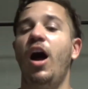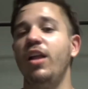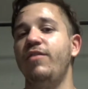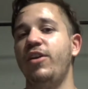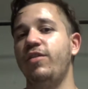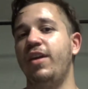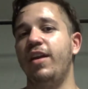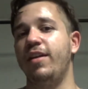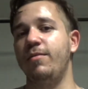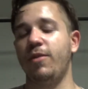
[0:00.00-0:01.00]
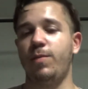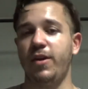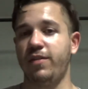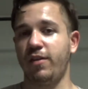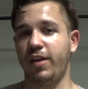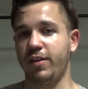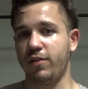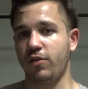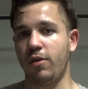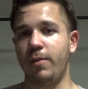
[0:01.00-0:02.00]
I'll eventually get them just because they're like the
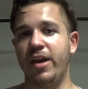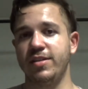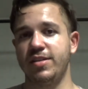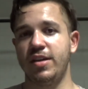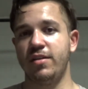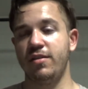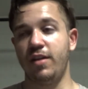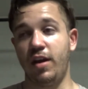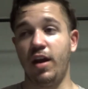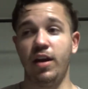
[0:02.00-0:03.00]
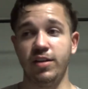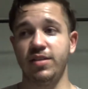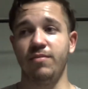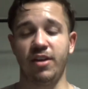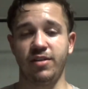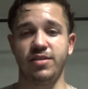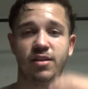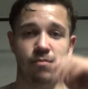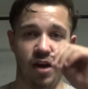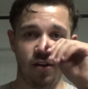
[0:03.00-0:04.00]
strongman standard and I need something else to
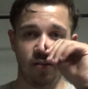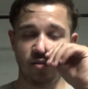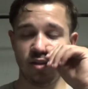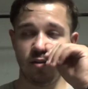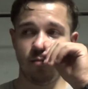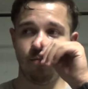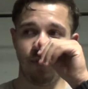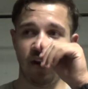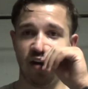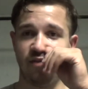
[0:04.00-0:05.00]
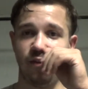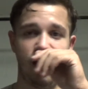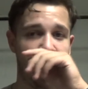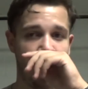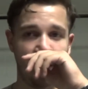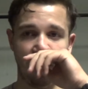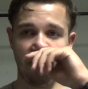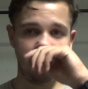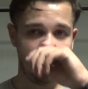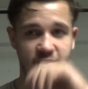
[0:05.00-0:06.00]
compare them to, but for
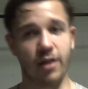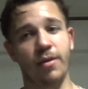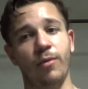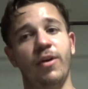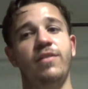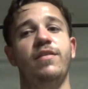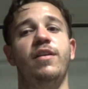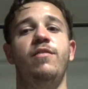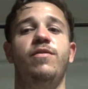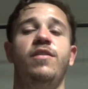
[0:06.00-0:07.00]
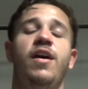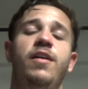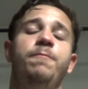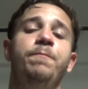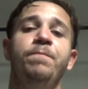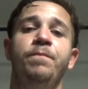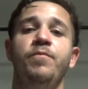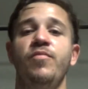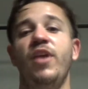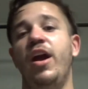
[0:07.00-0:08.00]
now it's going to be the one sleeve set.
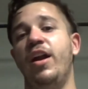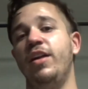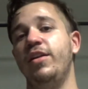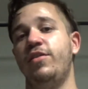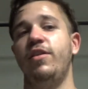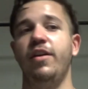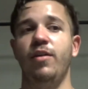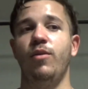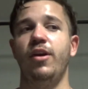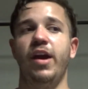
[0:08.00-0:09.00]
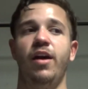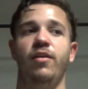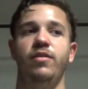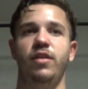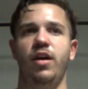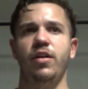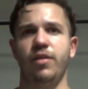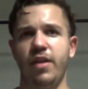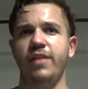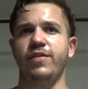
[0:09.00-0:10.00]
And I'll let you know how they work out
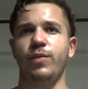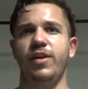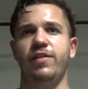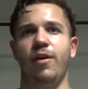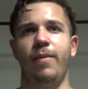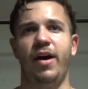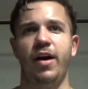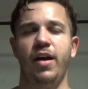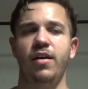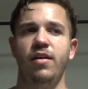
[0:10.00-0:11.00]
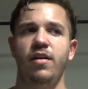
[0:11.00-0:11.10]
as the weeks go by.